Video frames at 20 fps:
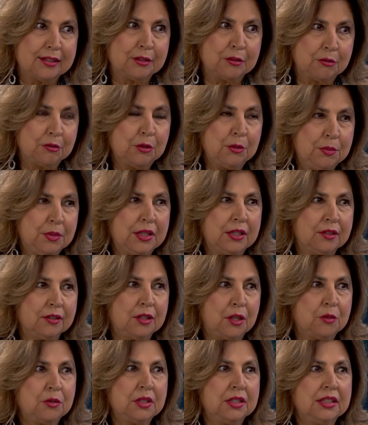the group here
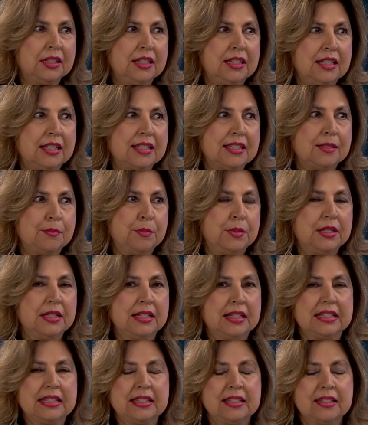locally has been
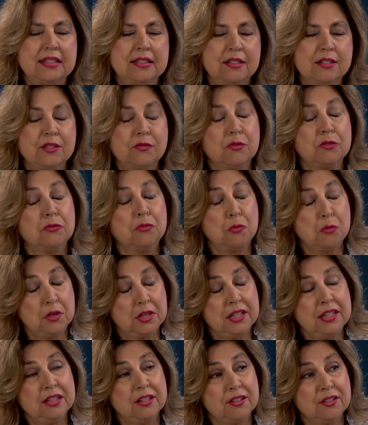in existence for 40
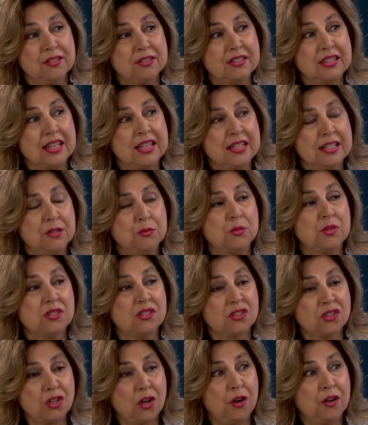years, and it was
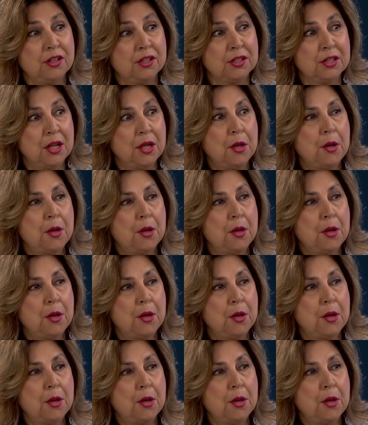started